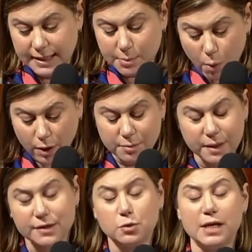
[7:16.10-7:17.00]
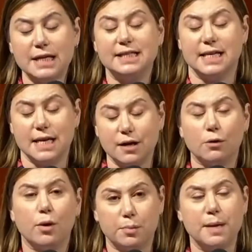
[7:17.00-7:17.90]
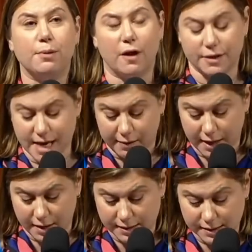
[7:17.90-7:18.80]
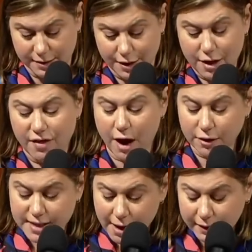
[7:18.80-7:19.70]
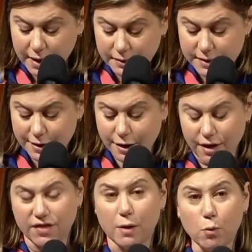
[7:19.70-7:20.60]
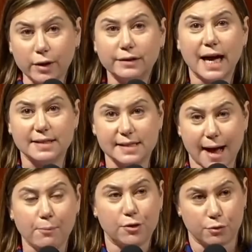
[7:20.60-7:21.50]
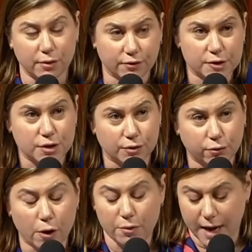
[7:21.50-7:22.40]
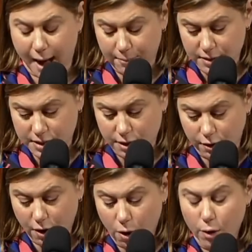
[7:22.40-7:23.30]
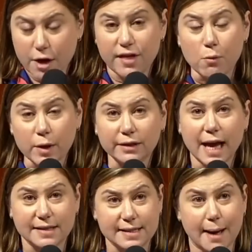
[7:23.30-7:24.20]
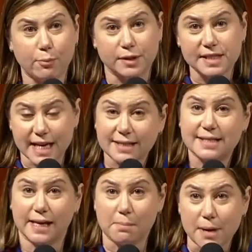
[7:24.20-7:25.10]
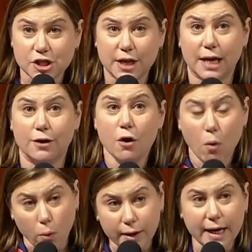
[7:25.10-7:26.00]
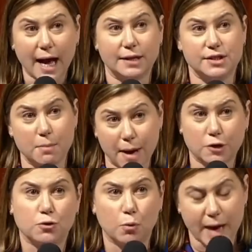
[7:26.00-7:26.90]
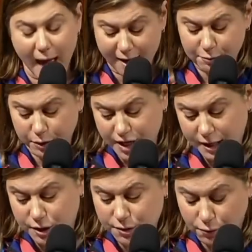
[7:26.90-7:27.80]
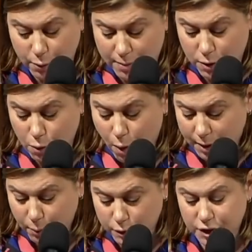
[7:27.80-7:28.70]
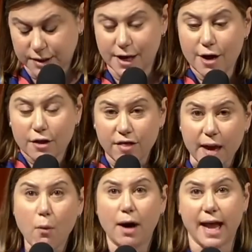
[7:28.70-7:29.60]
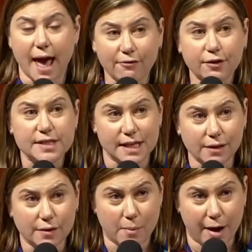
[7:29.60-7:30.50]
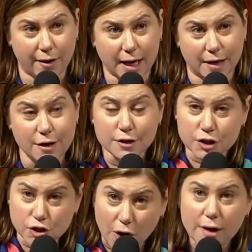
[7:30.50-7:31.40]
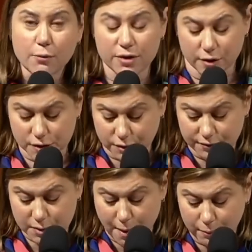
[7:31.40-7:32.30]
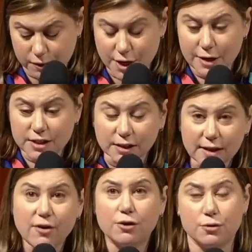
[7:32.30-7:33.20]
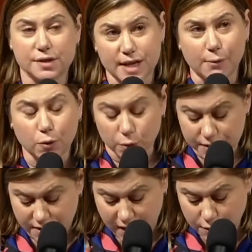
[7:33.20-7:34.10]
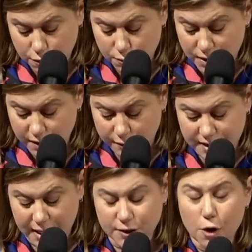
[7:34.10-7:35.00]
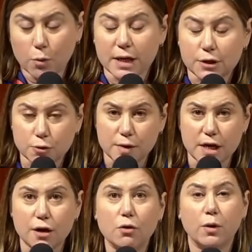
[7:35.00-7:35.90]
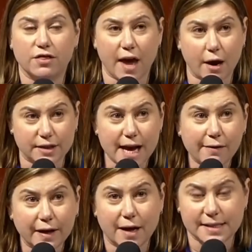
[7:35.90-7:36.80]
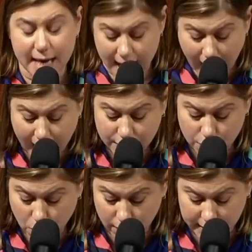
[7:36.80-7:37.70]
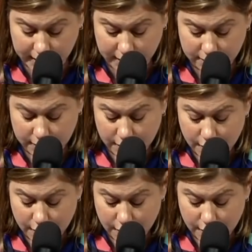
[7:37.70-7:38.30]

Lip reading: It's important because we need to hear what people are telling us. They are telling us that they will not stop with the reversal of Roe that happened a year ago. They will not stop when states like Michigan organize to make sure we have protections for women who want abortions. They want every single American, starting with our service members, to live under the same rules that they choose in their states. We need to hear what they are telling us and act accordingly.